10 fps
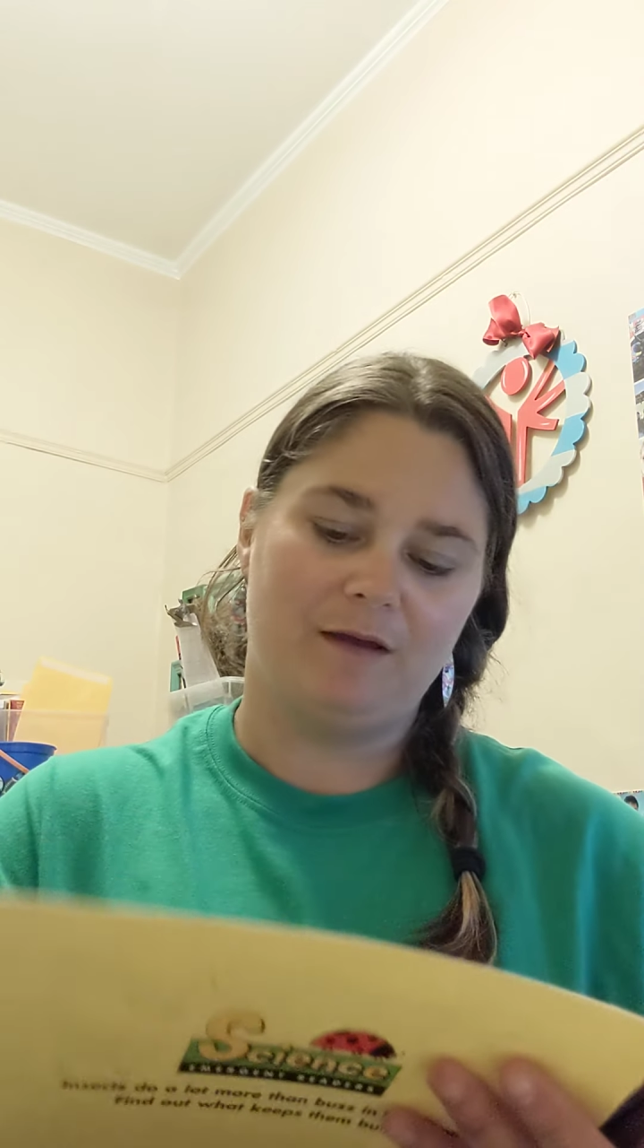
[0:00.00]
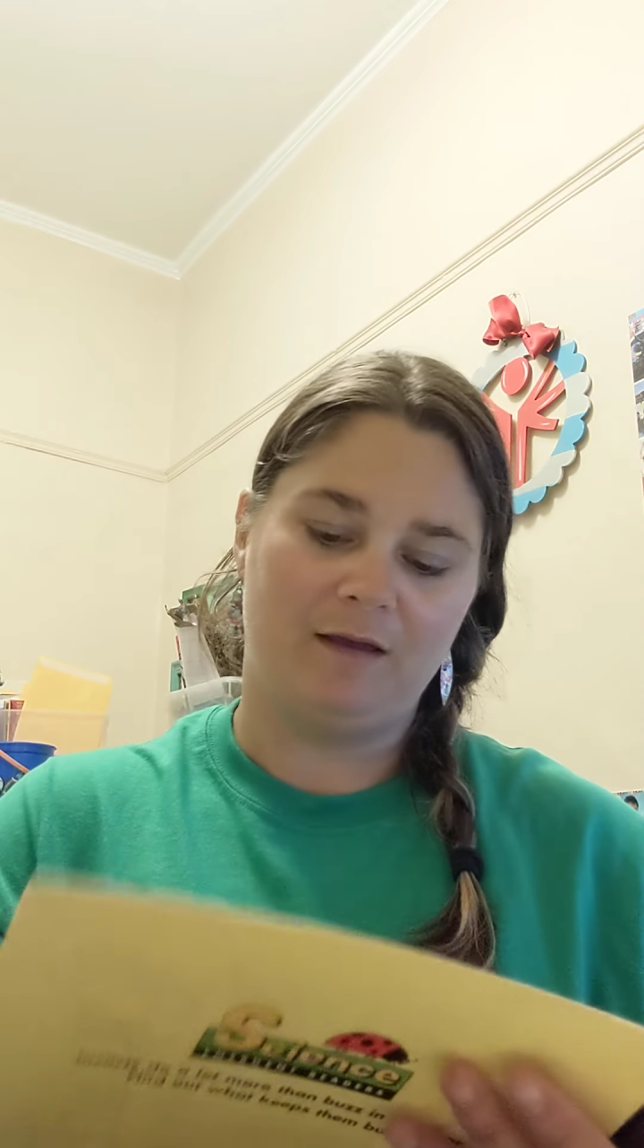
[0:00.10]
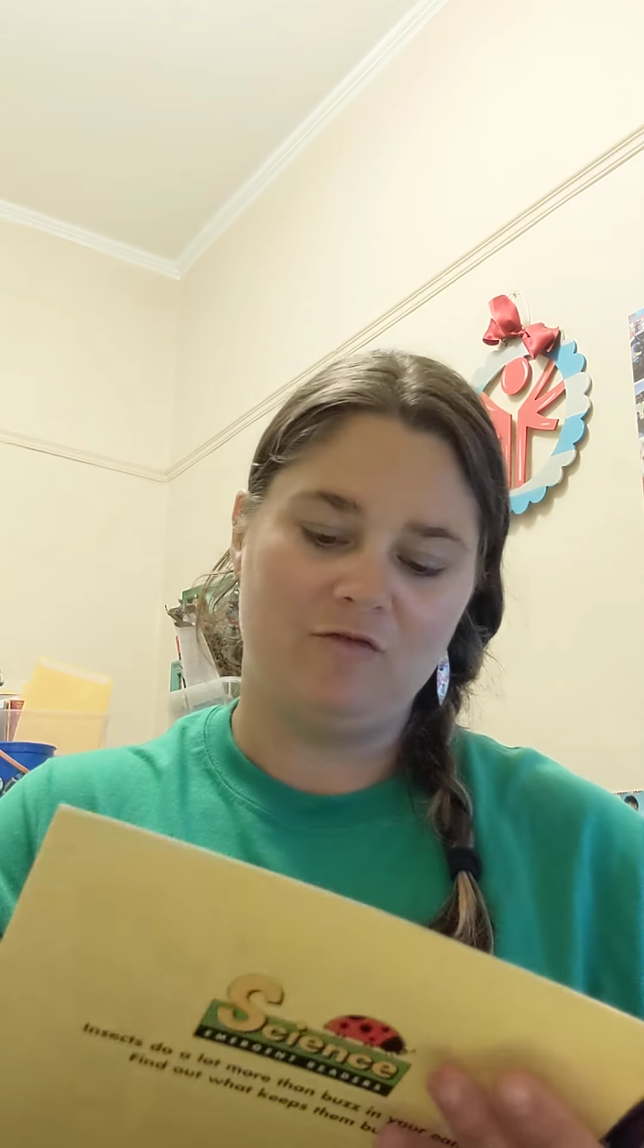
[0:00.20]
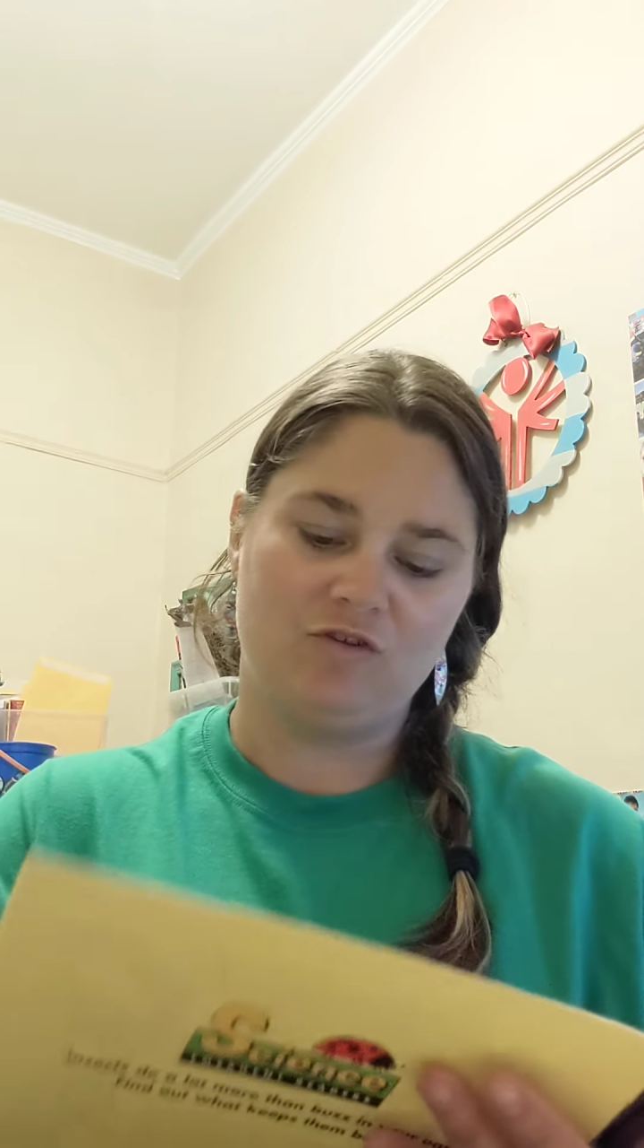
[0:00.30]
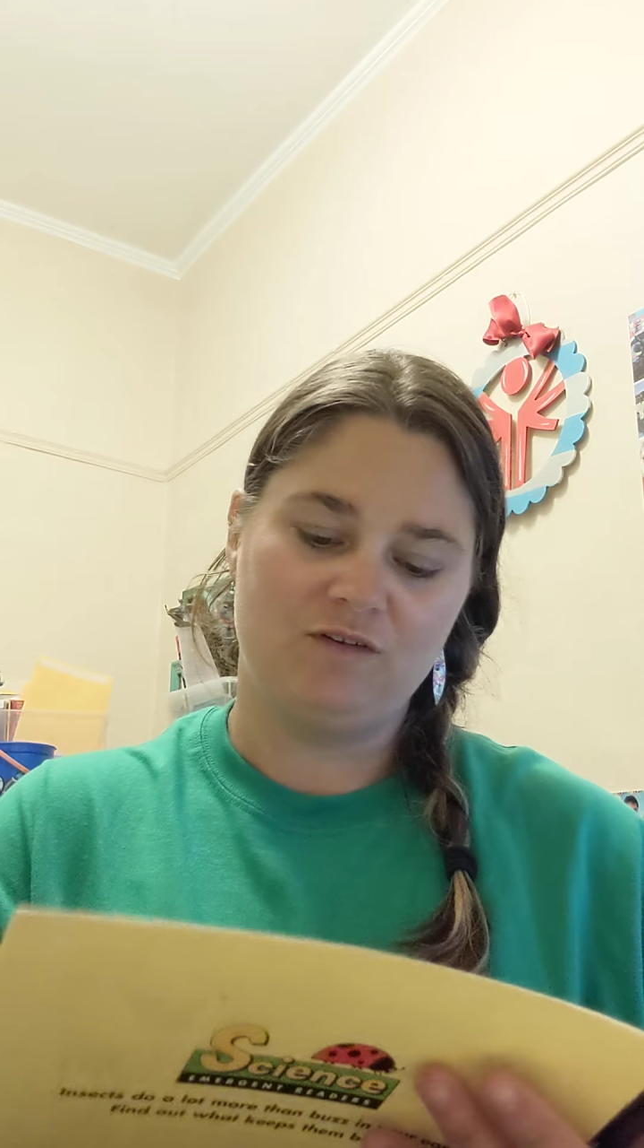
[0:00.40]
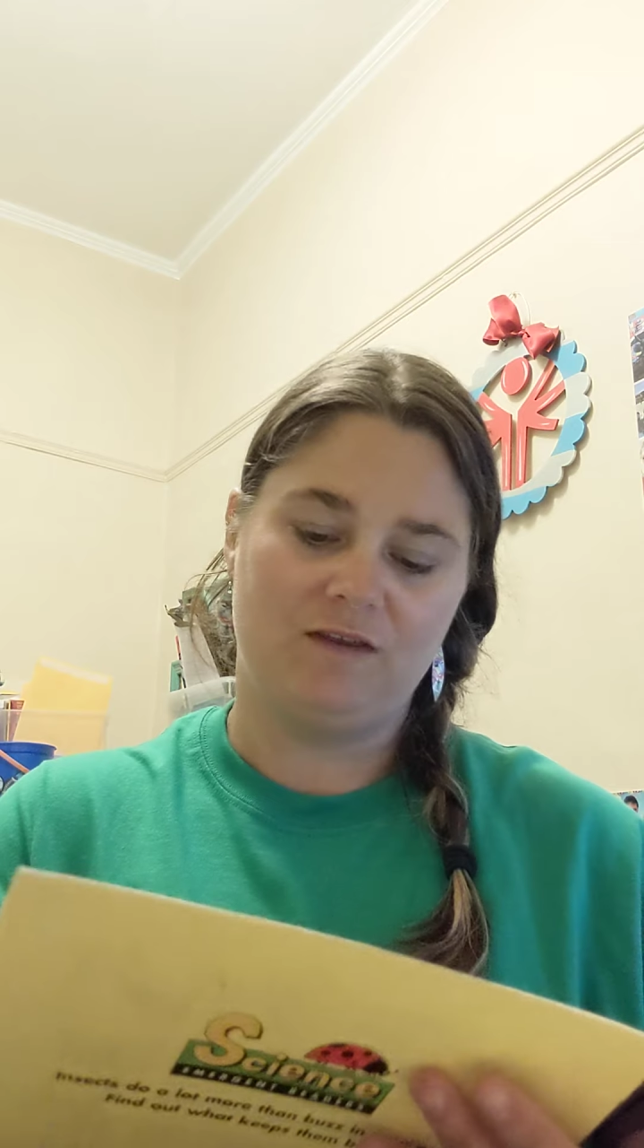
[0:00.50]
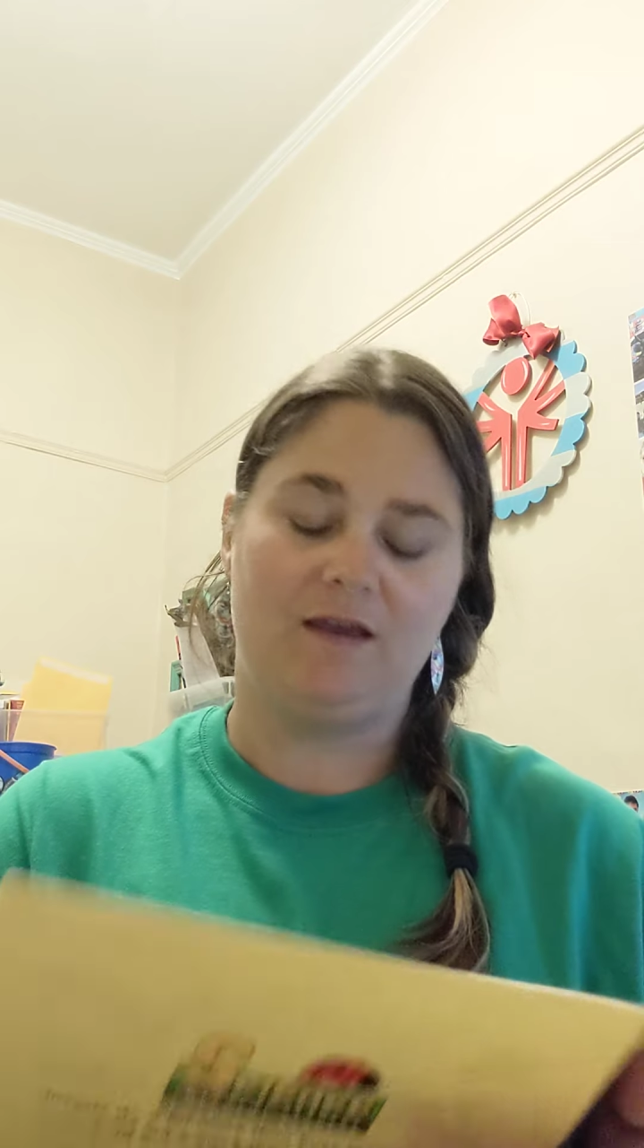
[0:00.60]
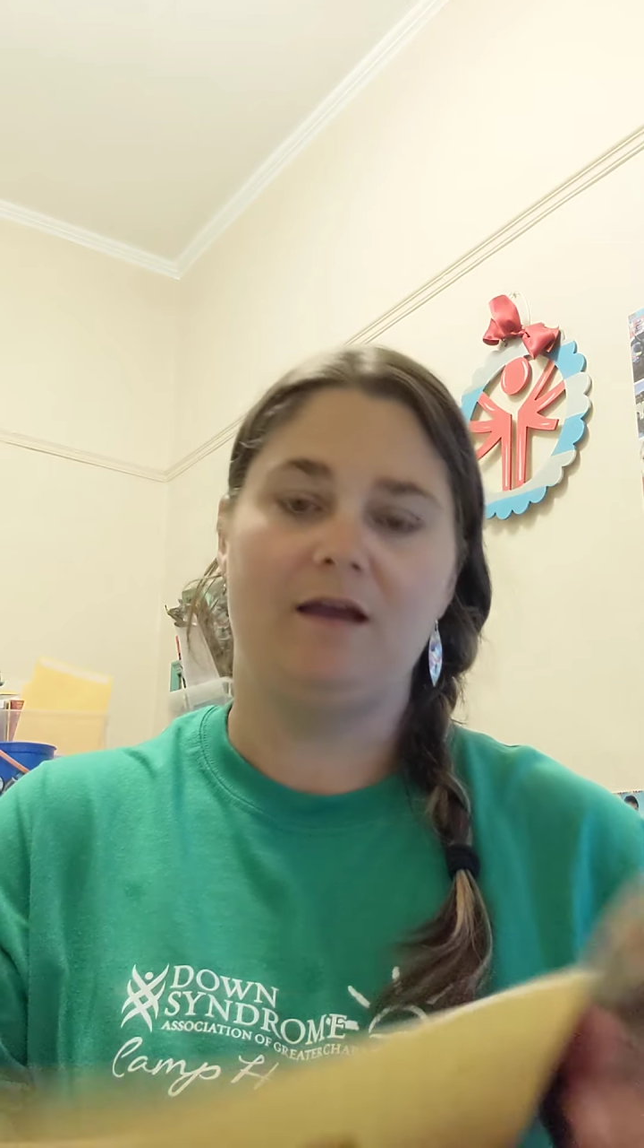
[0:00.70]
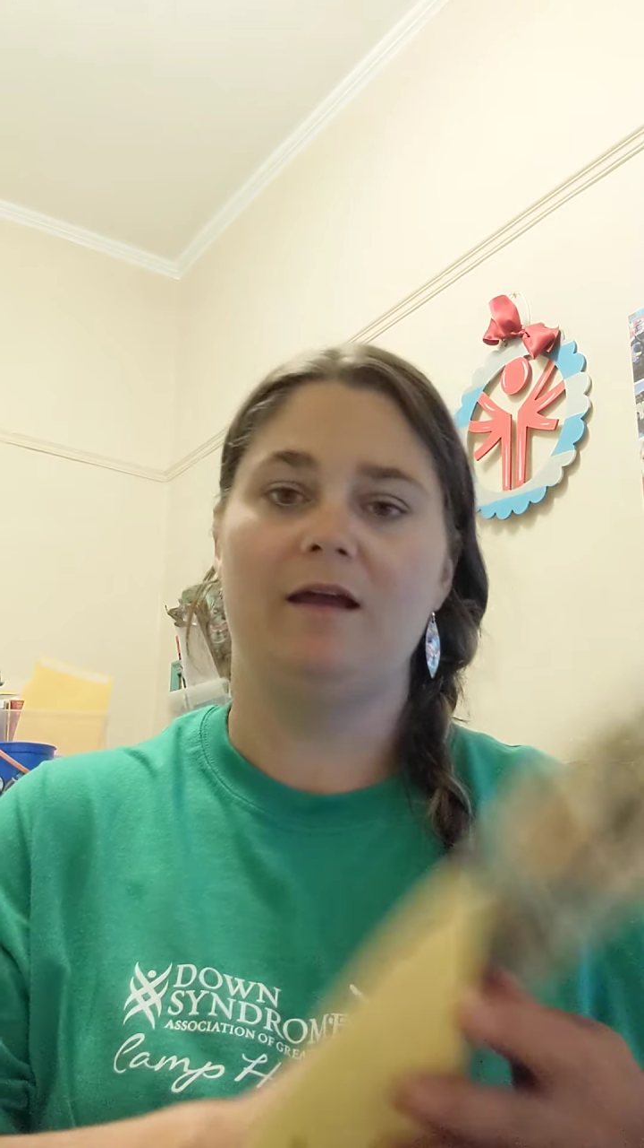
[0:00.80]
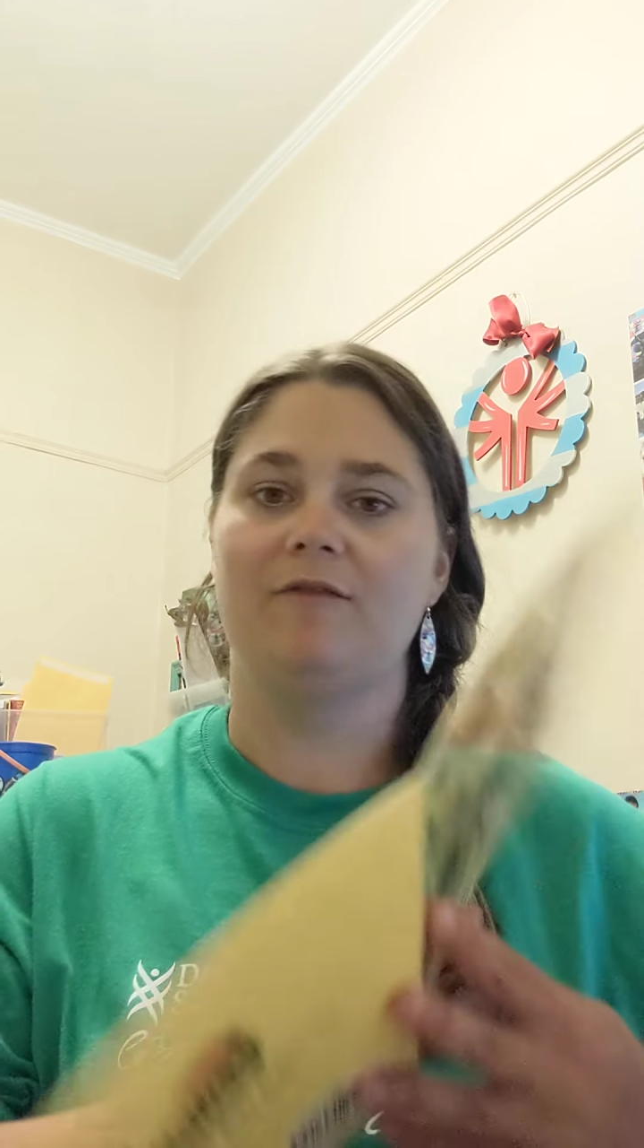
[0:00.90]

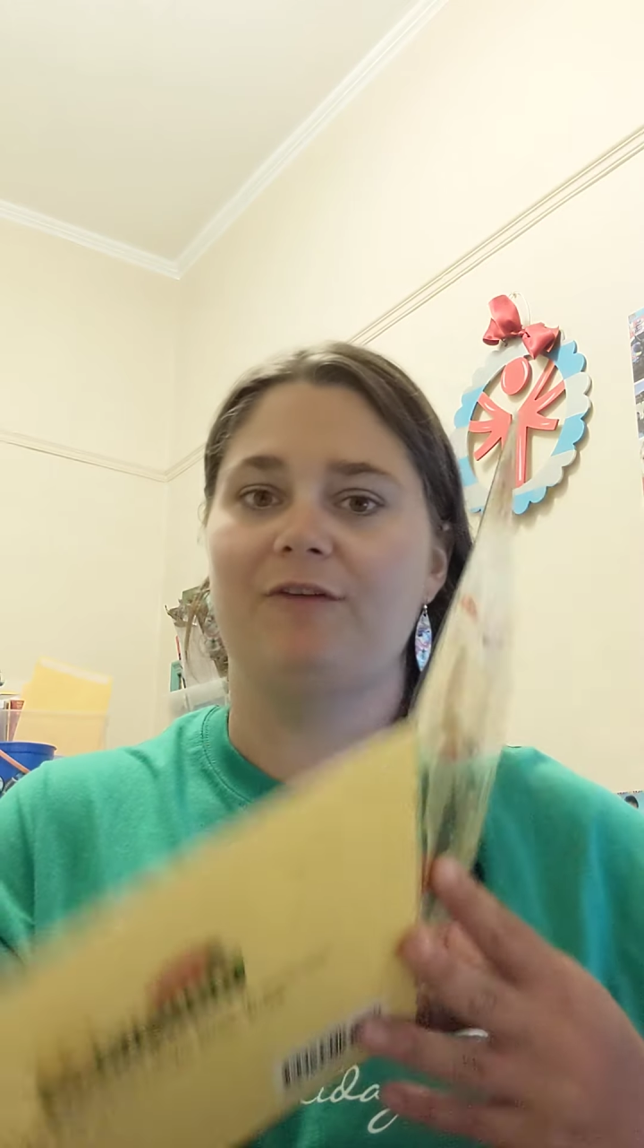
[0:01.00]
interesting